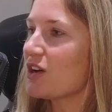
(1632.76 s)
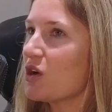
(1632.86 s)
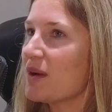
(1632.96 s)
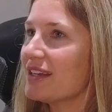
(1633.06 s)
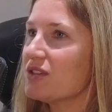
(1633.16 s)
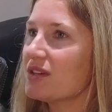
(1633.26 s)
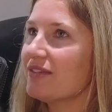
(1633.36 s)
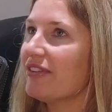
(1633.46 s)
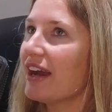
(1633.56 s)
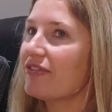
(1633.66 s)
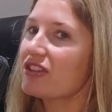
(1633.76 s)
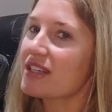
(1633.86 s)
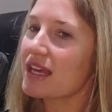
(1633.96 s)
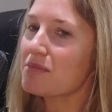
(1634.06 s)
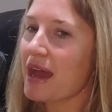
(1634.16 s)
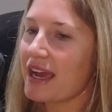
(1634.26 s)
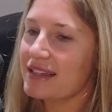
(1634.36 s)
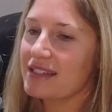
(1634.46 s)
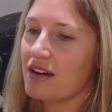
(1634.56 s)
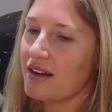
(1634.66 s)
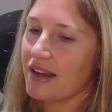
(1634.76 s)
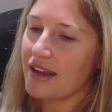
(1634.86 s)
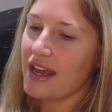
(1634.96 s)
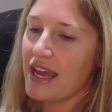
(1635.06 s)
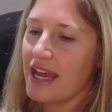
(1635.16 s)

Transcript: always, you can find Forsyth Mags on